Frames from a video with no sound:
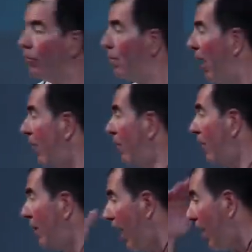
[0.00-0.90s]
is based
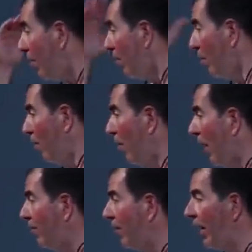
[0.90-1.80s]
in that
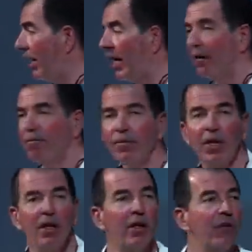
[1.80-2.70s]
way of thinking.
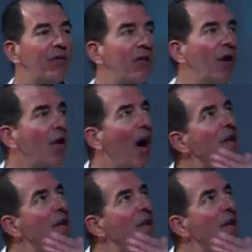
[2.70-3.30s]
So